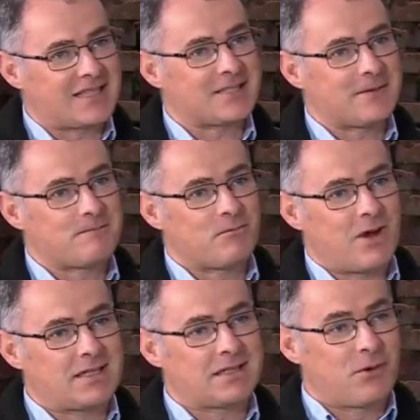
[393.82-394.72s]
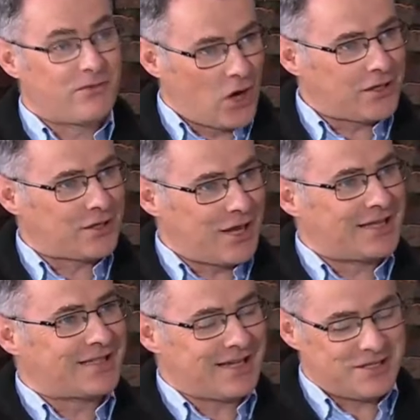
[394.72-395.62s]
fans, right, moving on
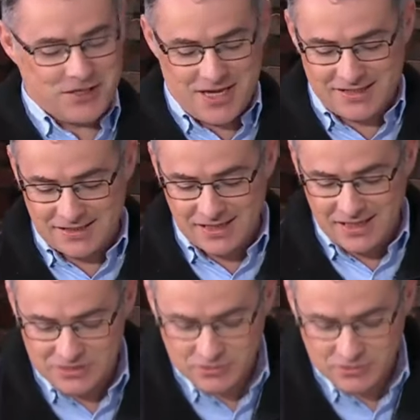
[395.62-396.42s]
to exactly to that. Yes.